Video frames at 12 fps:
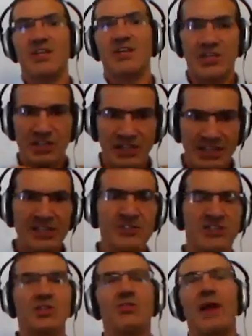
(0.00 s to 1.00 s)
you can
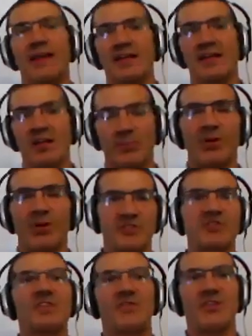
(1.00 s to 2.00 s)
integrate
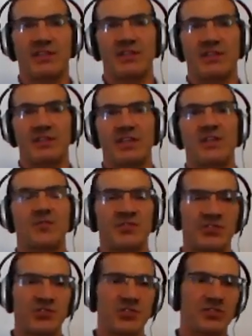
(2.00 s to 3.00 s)
positivity if
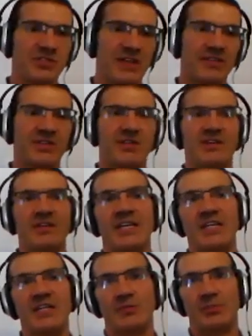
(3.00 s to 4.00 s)
students have a
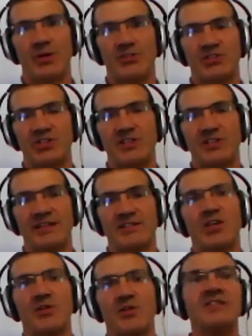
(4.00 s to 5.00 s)
negative approach to that.
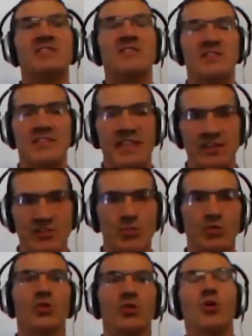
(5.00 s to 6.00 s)
So
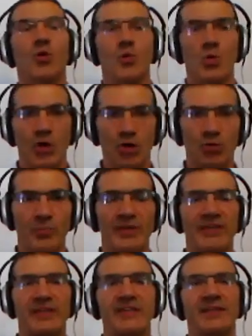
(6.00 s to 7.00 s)
incidental
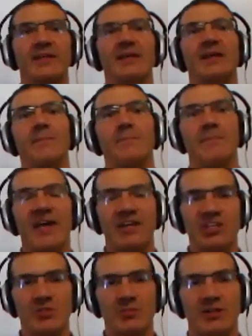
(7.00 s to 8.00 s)
wellbeing
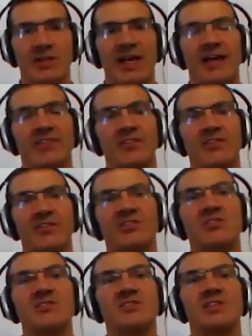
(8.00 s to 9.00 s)
management, other than
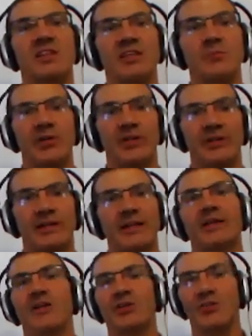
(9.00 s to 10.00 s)
just deliberate,
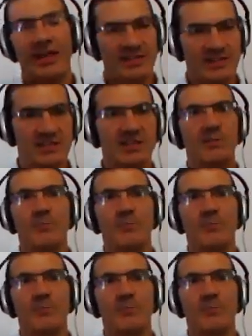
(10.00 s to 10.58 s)
creates